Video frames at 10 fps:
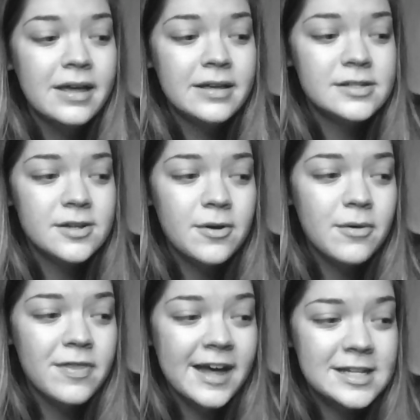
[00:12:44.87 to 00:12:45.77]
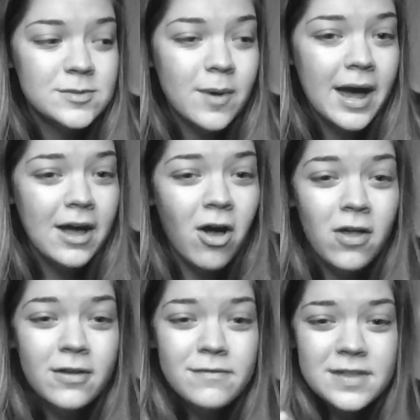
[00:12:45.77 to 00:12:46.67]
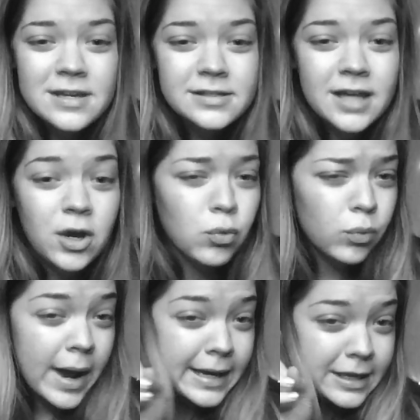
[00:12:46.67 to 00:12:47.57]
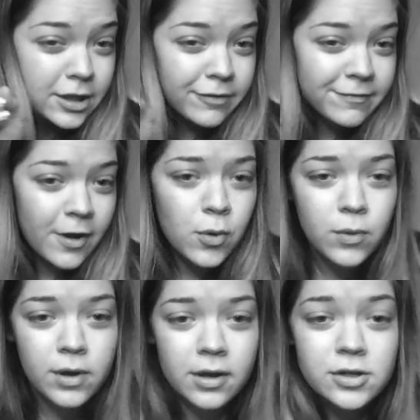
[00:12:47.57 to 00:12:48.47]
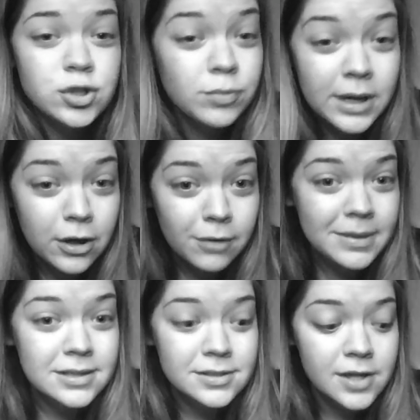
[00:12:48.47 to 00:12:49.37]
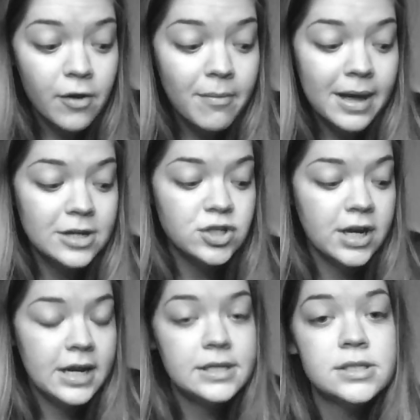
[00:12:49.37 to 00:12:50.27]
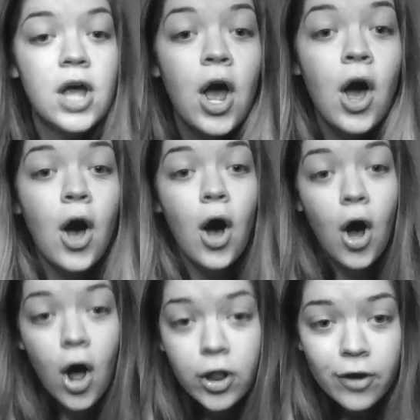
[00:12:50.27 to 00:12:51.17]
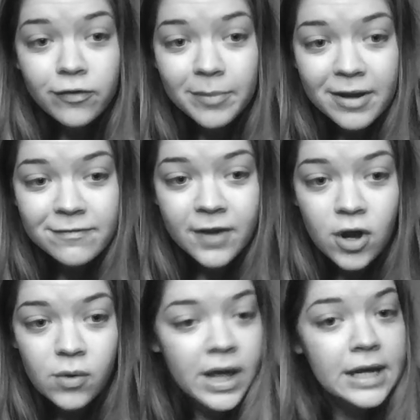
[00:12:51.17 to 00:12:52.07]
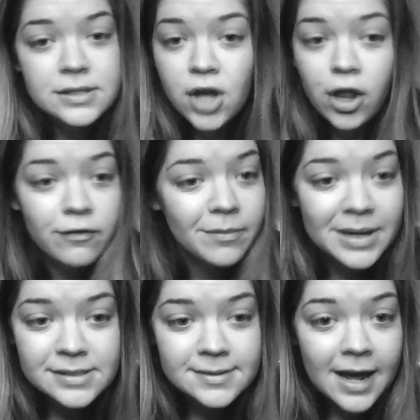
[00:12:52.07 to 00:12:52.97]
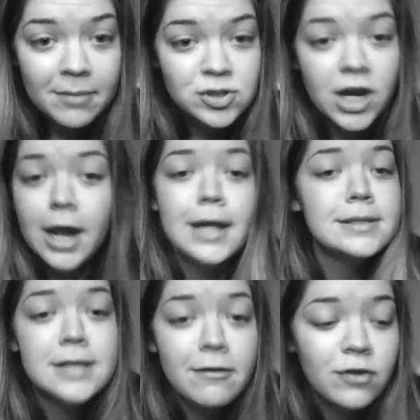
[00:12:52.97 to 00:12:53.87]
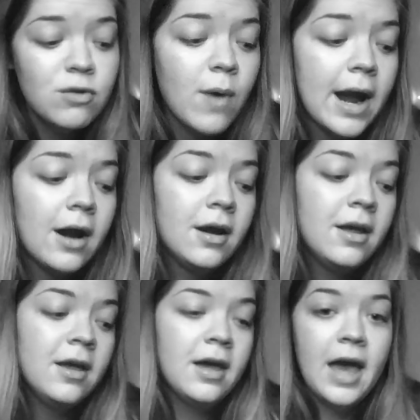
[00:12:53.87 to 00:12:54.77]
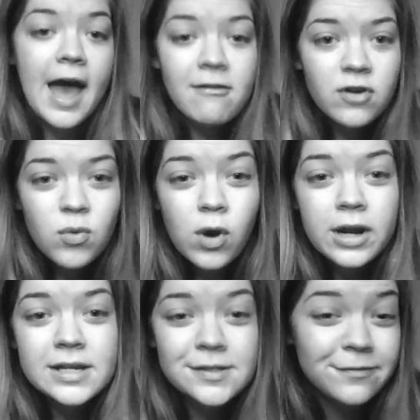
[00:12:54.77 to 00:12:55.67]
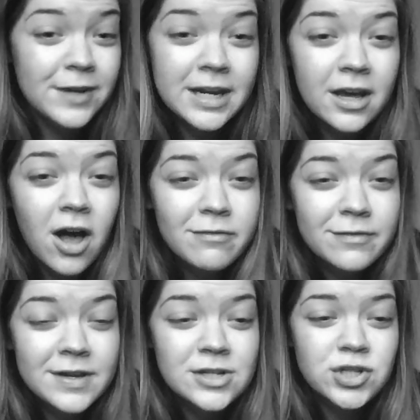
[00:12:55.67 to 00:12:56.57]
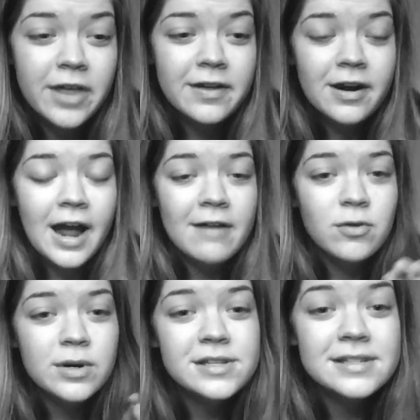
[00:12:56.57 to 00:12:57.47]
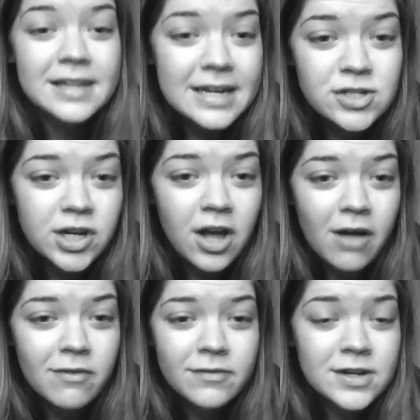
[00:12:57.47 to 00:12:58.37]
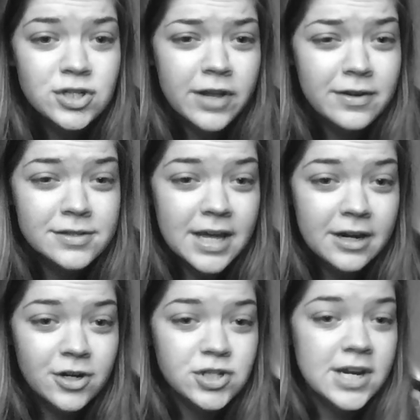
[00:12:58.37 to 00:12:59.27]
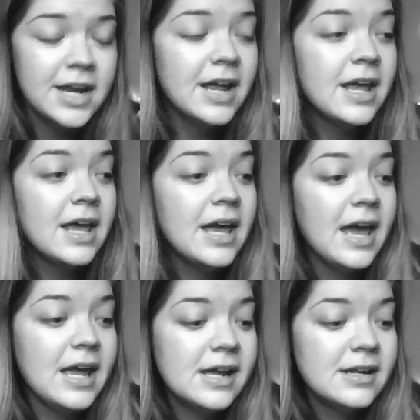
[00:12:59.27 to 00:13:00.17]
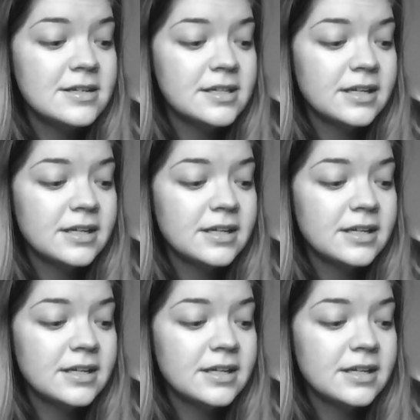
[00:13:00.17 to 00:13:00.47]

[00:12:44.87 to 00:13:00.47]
So that's why all of these like regular folk trigger me so much, and it's all over my phone, it's all over my Snapchat, it's everywhere. Everyone is feeding off of each other, everyone is leeching off of each other's energy, and